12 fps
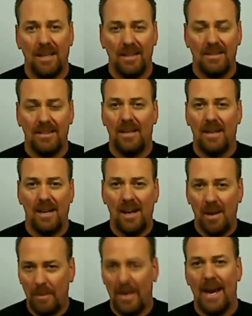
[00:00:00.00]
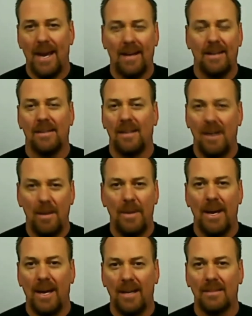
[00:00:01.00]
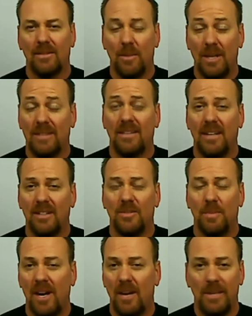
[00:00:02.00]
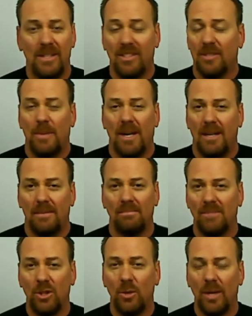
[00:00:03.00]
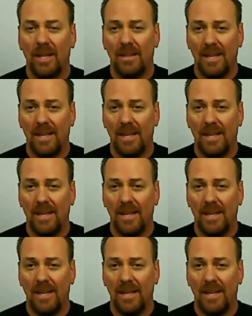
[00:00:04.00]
I said, "I'm back. I'm back." So my son inspired me just by doing it.